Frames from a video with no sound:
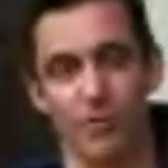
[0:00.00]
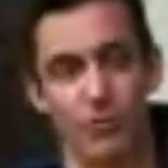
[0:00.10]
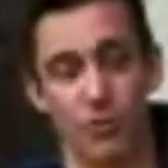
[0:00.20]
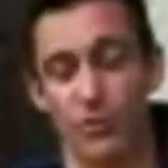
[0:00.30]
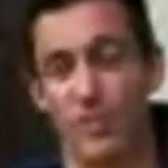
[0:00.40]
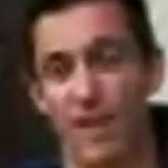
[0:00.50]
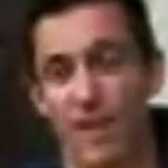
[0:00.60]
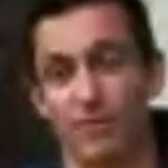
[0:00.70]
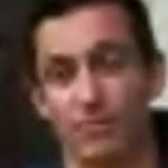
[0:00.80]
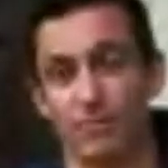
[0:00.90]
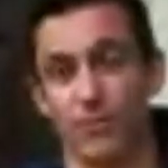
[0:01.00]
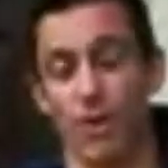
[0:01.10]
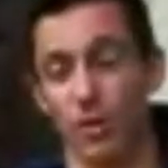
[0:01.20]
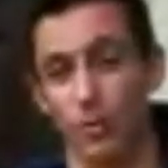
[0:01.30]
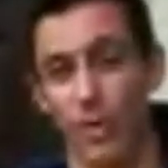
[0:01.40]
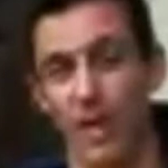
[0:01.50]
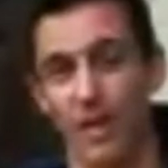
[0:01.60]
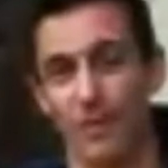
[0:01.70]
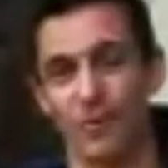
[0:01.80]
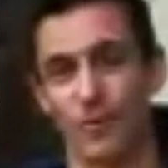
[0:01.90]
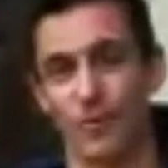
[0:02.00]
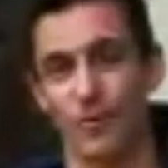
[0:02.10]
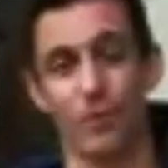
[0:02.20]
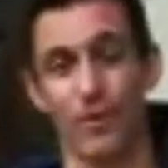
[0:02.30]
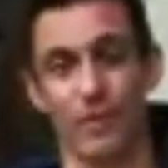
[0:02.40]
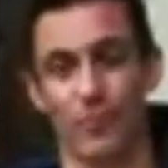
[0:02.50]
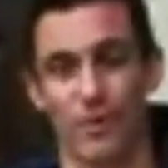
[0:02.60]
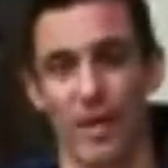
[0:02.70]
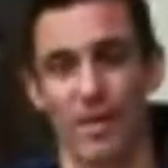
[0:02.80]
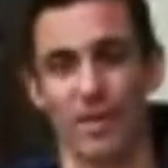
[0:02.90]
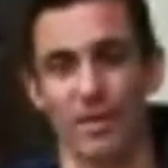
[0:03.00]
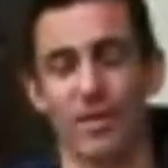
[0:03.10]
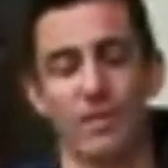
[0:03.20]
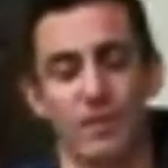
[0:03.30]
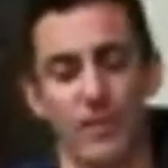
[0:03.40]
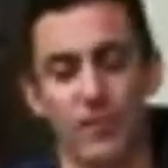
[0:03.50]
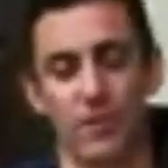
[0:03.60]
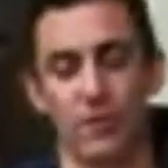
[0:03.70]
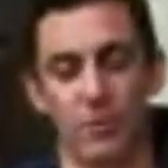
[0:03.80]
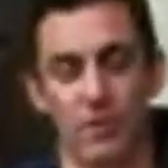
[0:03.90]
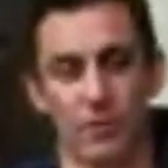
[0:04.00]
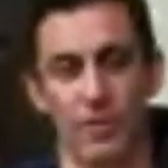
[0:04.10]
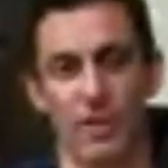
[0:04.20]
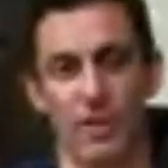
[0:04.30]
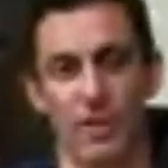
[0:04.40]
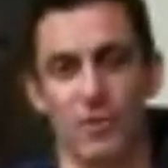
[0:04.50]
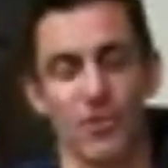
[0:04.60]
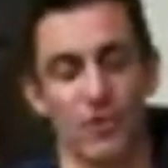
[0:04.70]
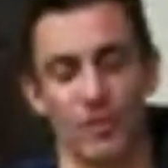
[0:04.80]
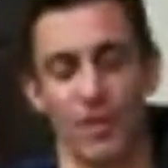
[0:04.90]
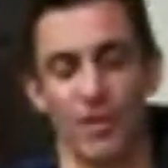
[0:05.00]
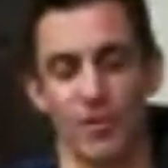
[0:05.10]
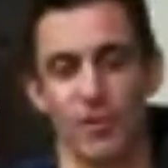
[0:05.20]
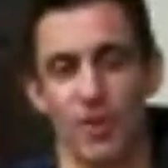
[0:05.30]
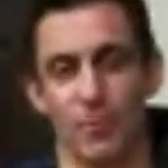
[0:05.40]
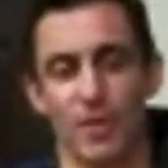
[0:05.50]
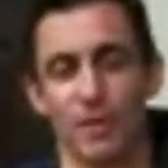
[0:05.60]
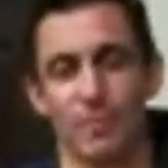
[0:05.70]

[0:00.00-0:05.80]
just haven't gone away no matter what they've tried. They turn to us with liposuction to get the job done.